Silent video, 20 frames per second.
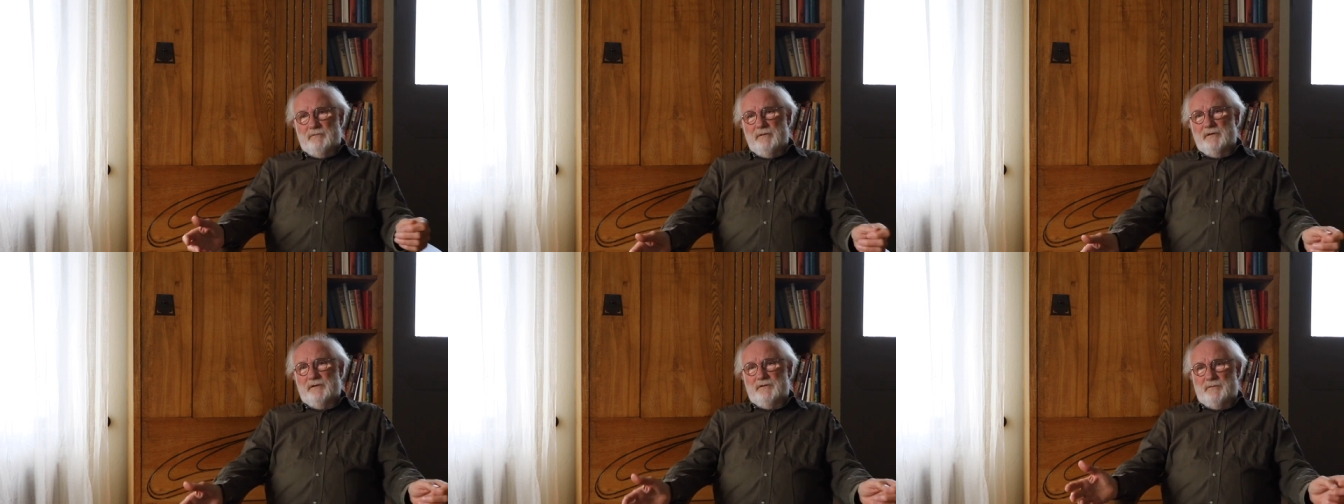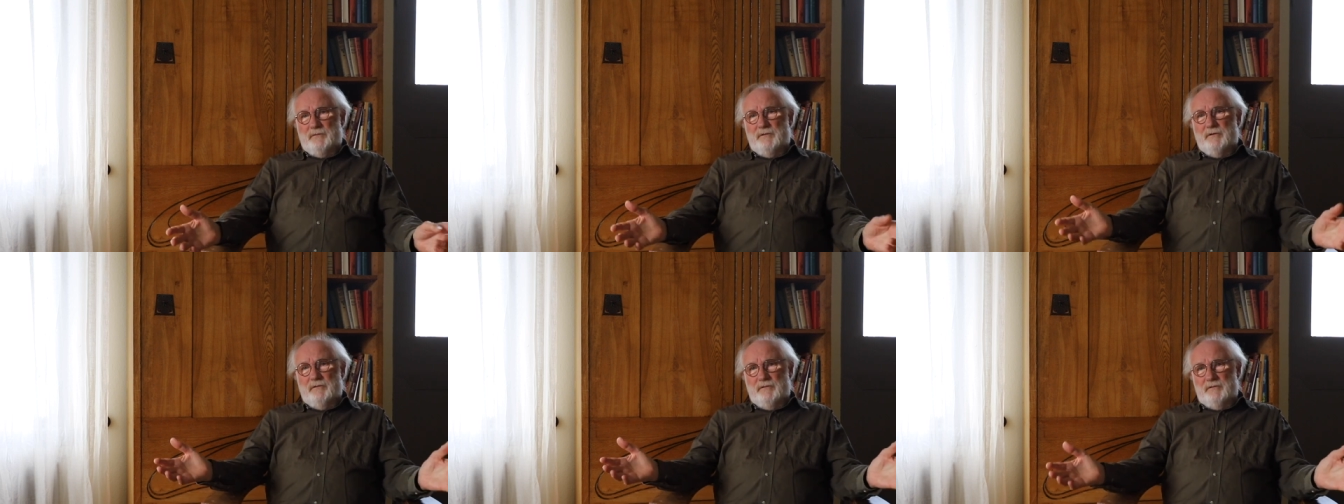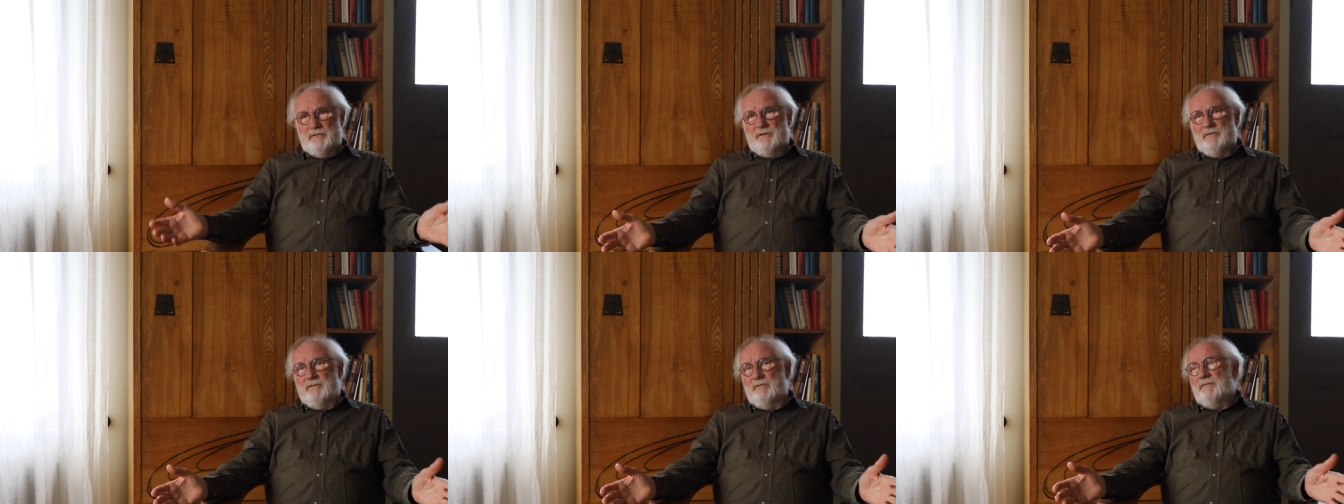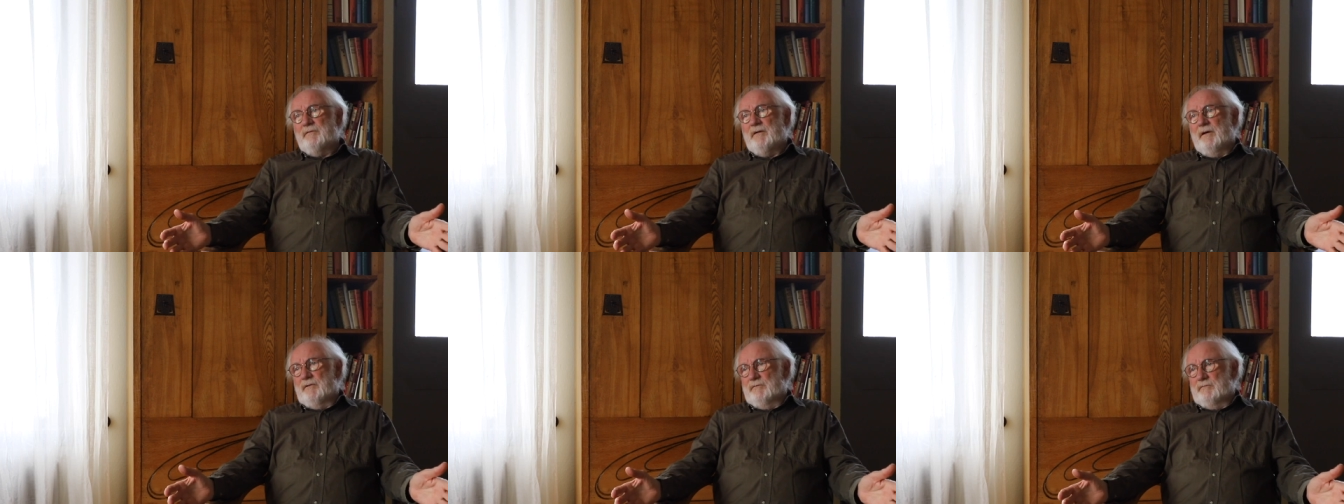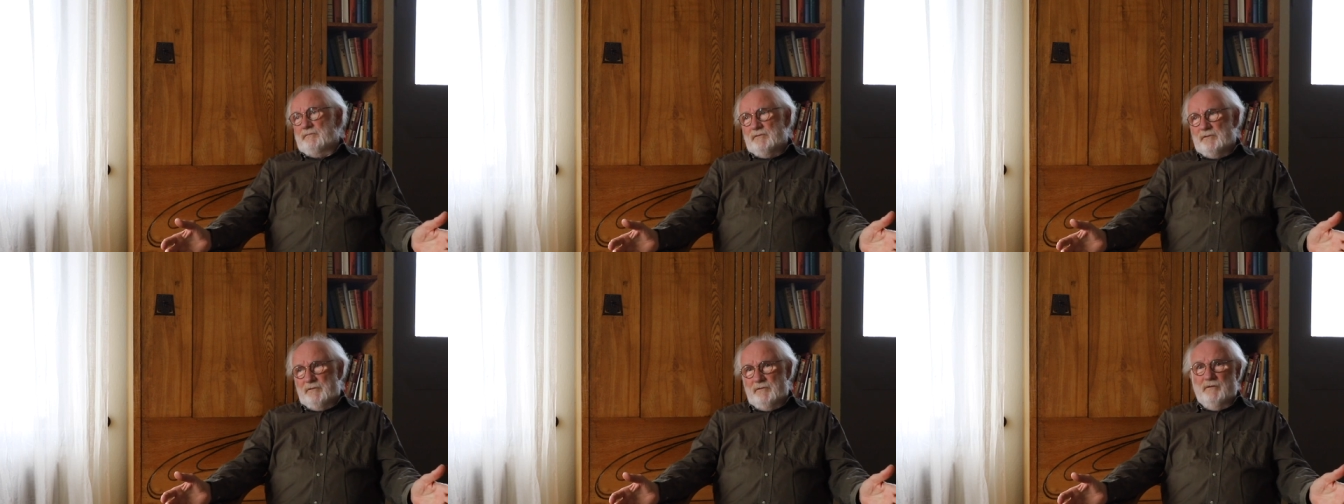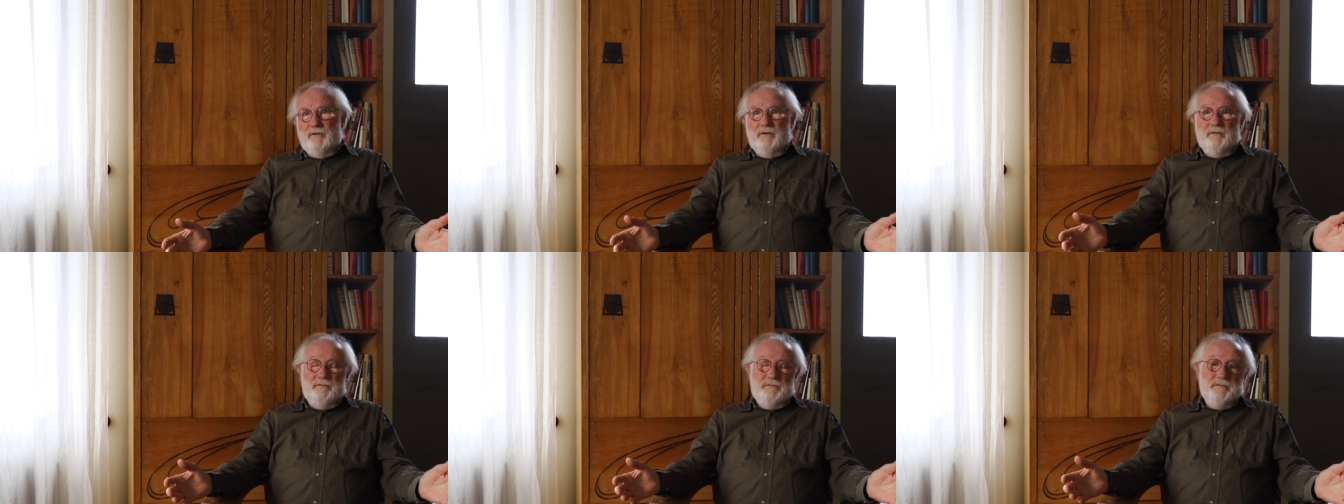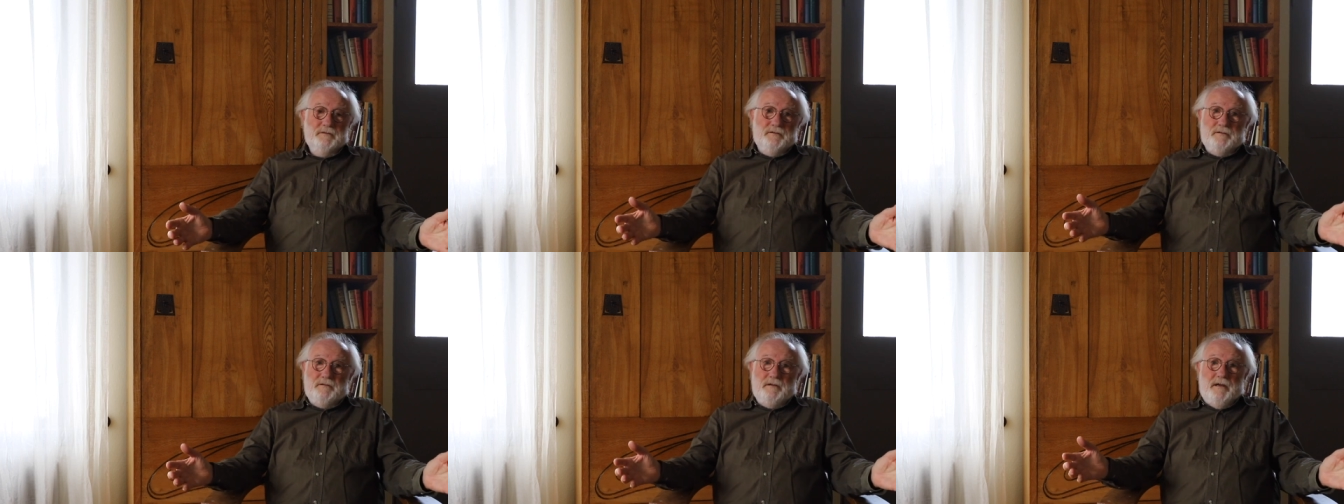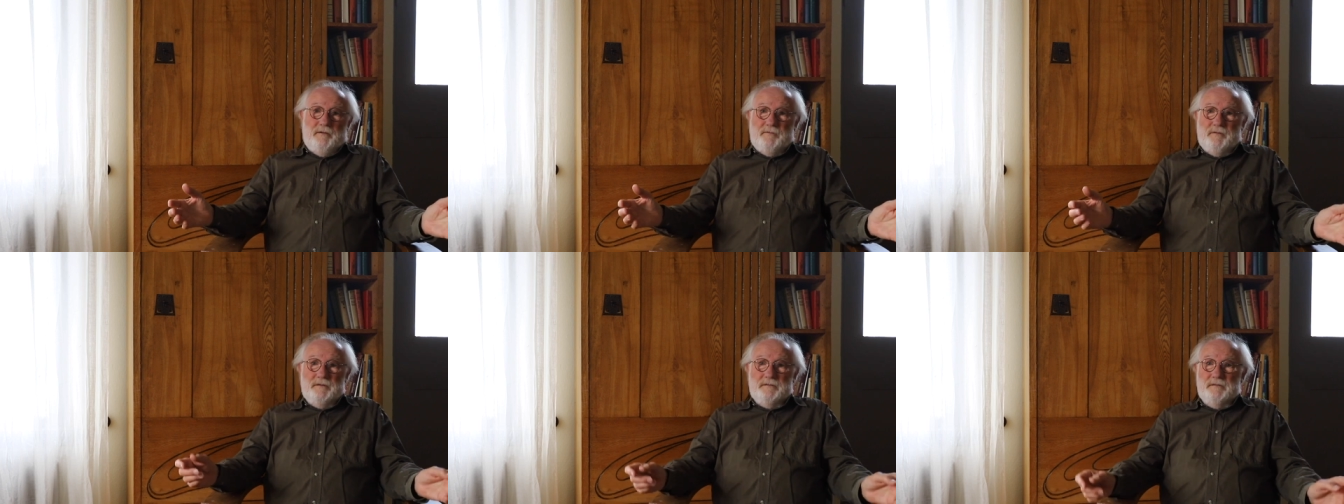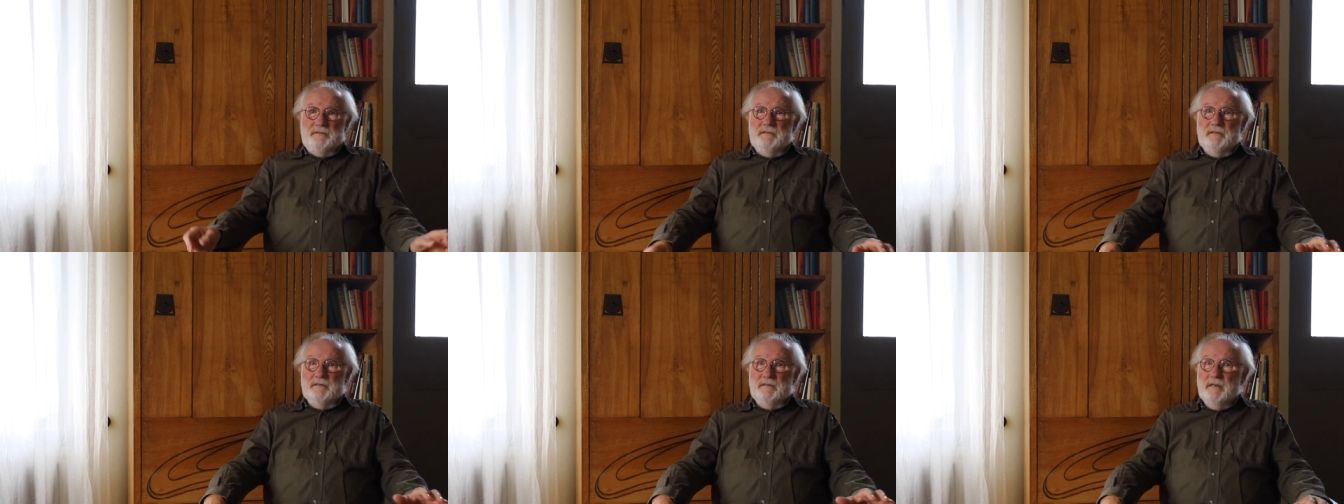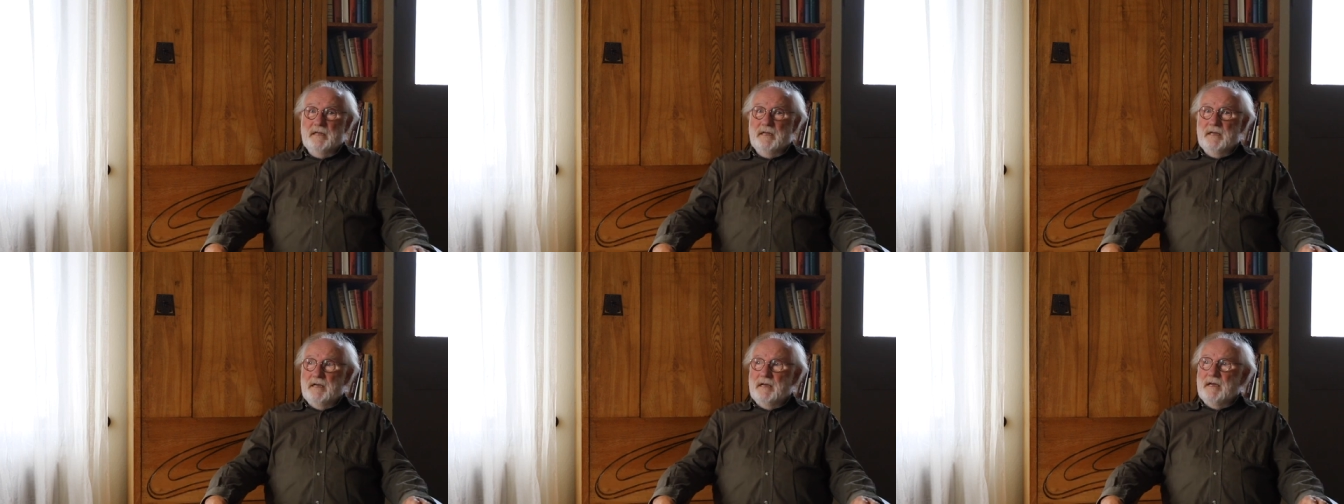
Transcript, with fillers: waves were also found or discovered here.